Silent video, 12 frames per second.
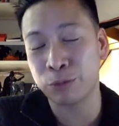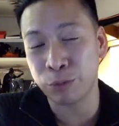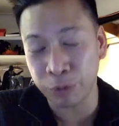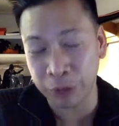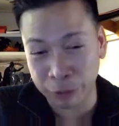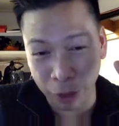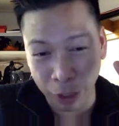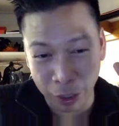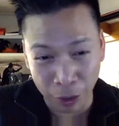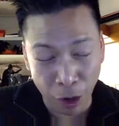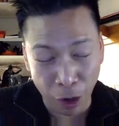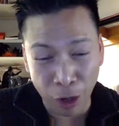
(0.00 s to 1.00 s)
like
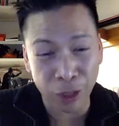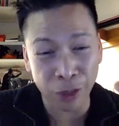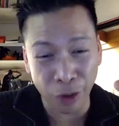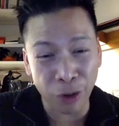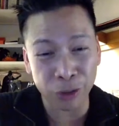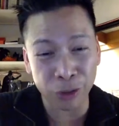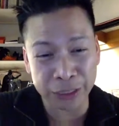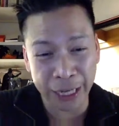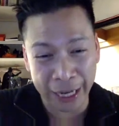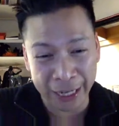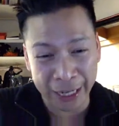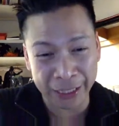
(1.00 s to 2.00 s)
on all day,